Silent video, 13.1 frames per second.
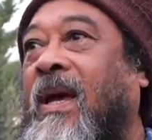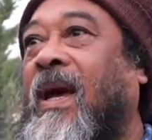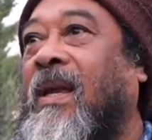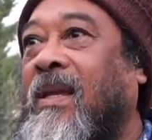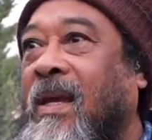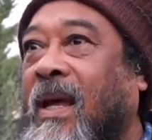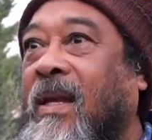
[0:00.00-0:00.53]

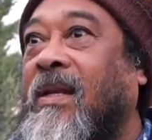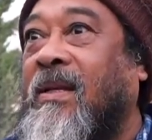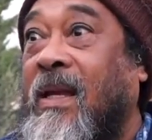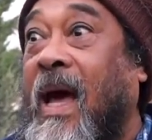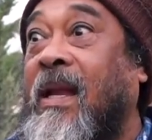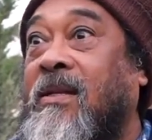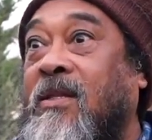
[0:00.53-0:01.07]
And yet
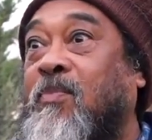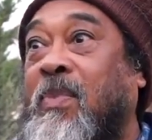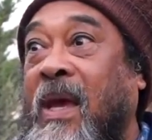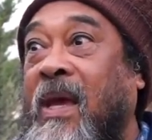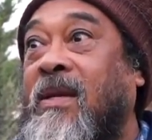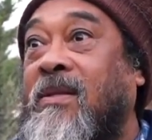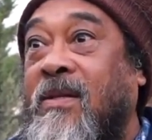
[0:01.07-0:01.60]
that
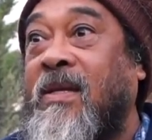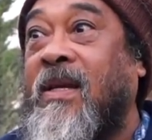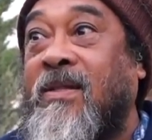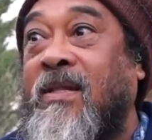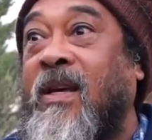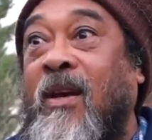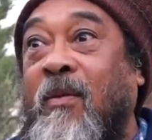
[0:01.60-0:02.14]
space
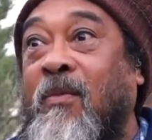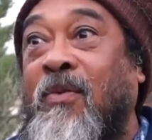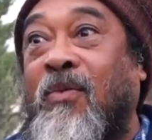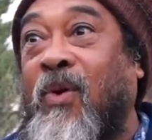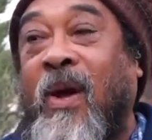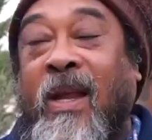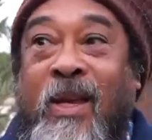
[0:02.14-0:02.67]
is there
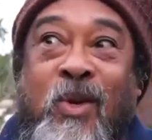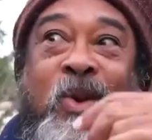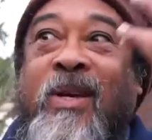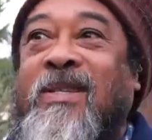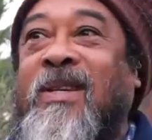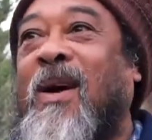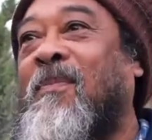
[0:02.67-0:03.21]
before any
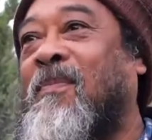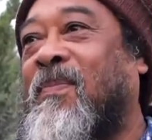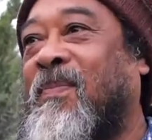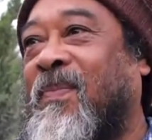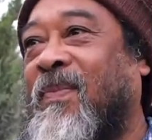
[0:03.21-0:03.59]
noise comes.